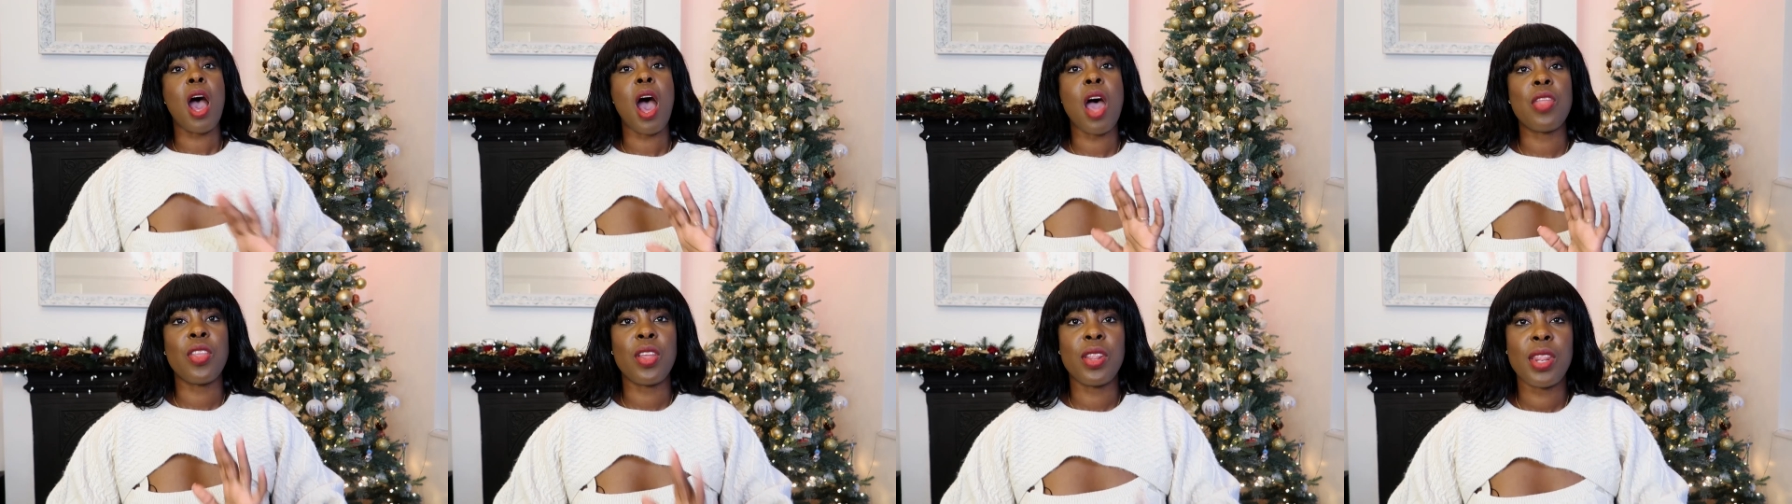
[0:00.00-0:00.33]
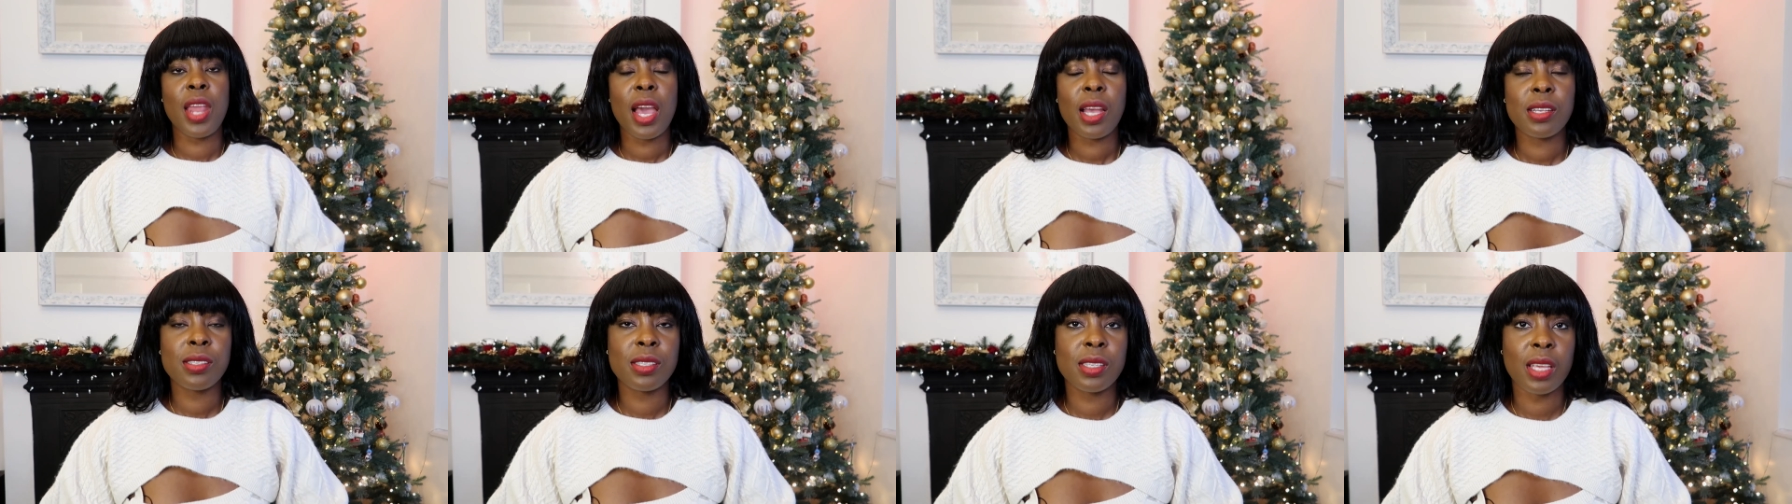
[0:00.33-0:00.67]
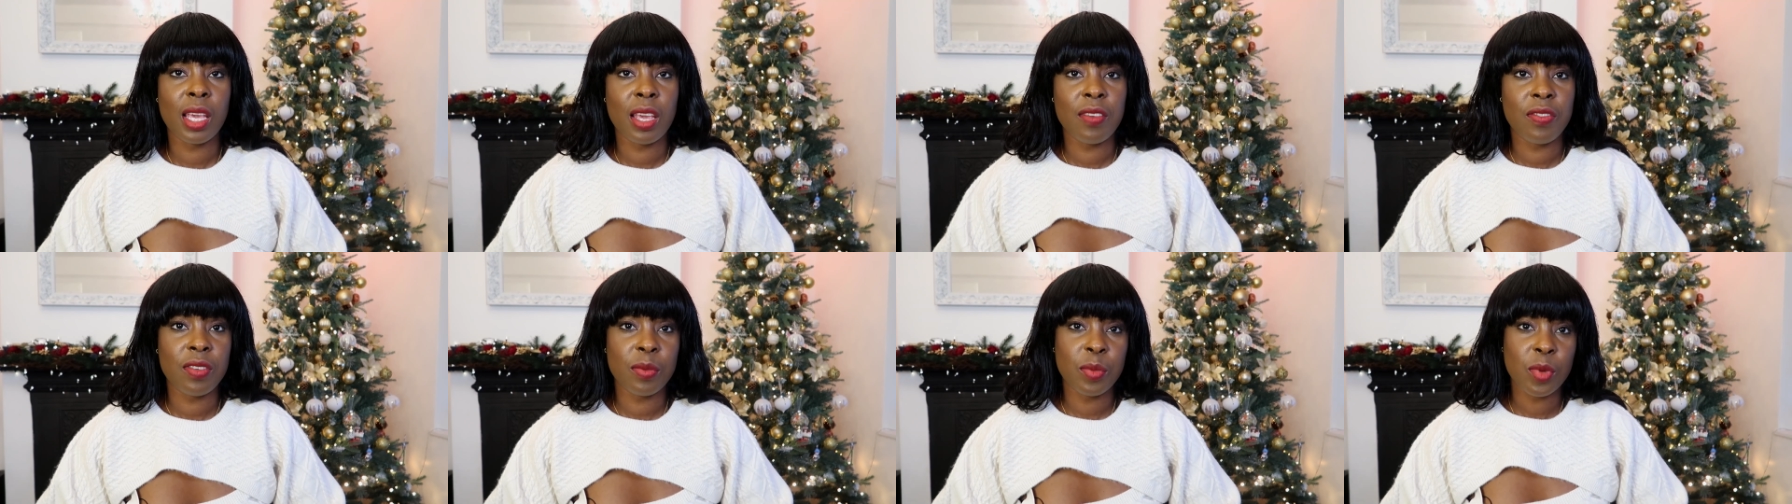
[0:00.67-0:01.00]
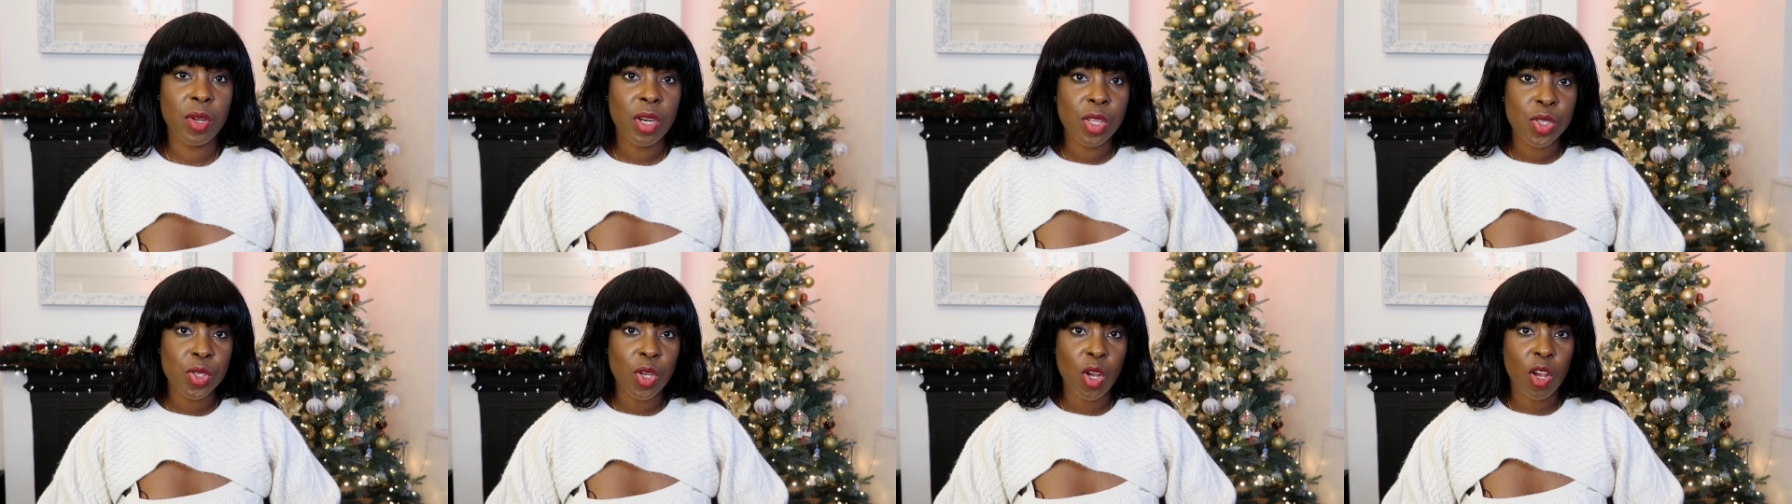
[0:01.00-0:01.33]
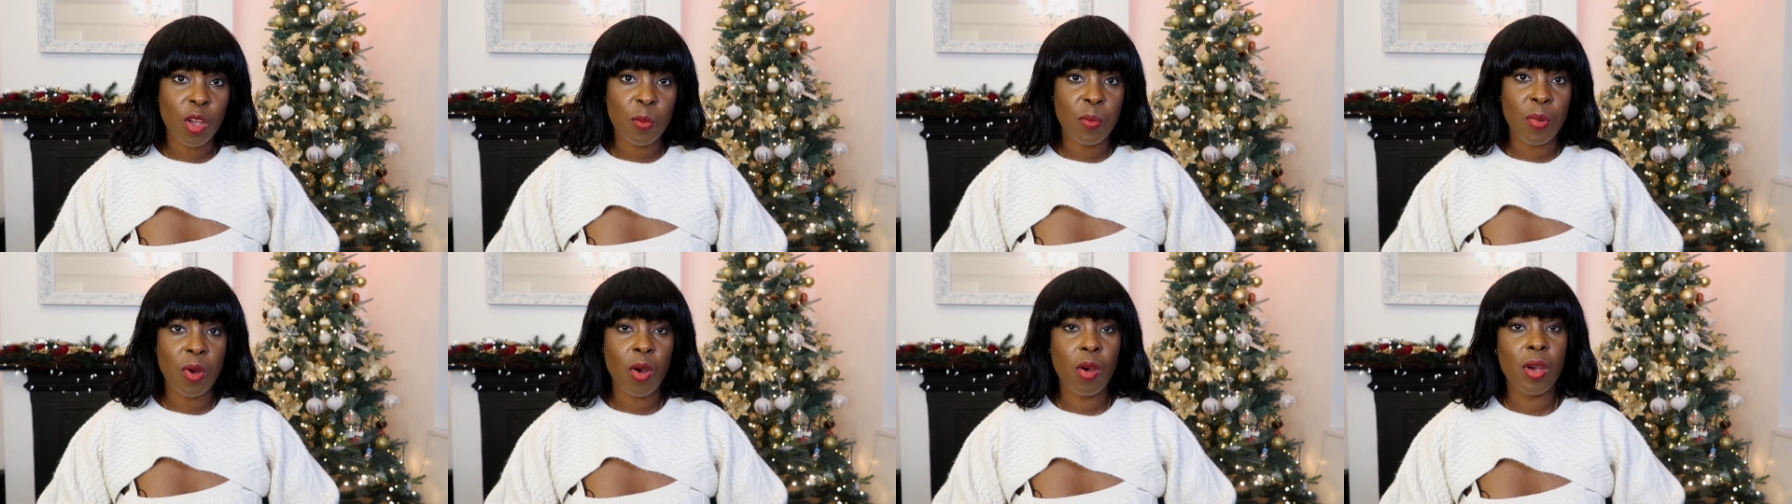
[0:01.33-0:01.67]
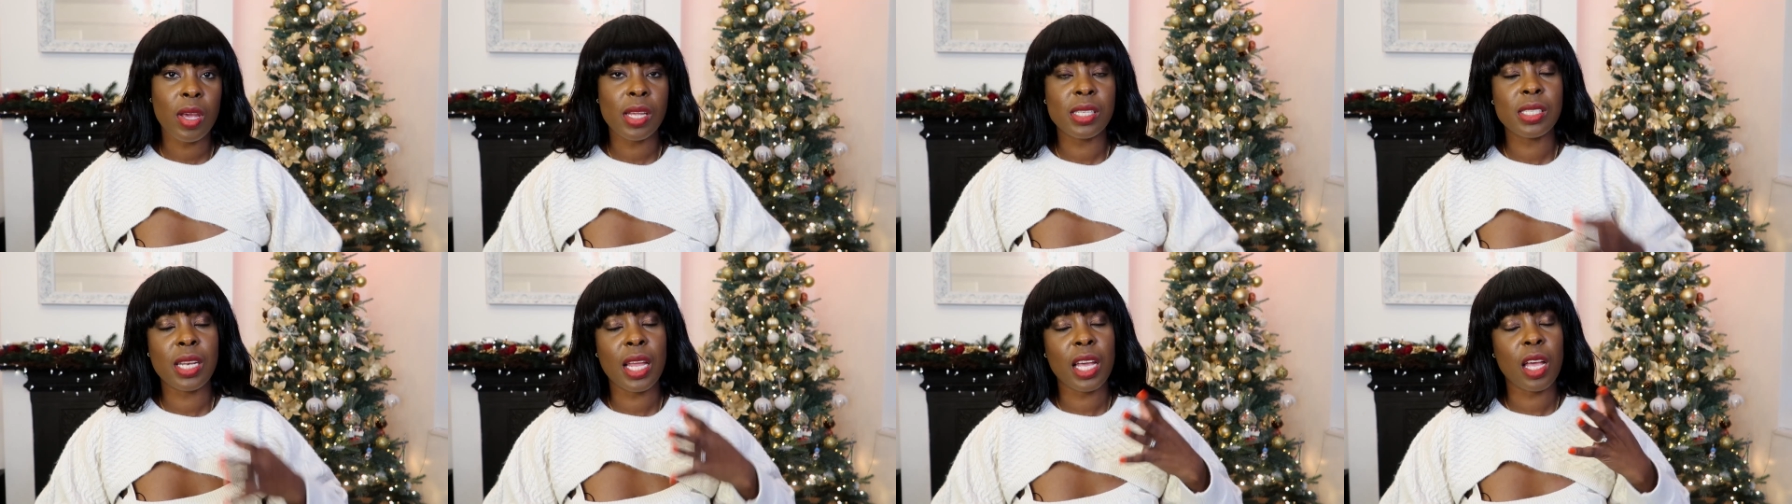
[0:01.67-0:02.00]
and the next gift I'm going to talk
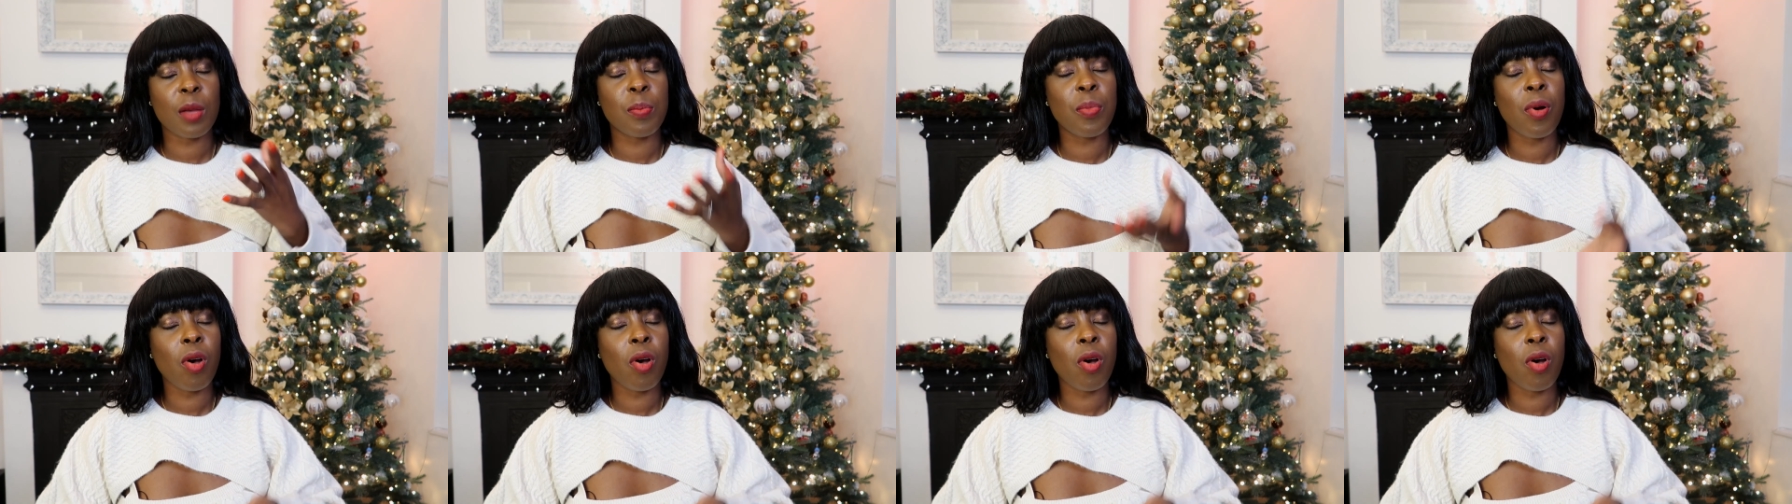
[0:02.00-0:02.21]
about is like a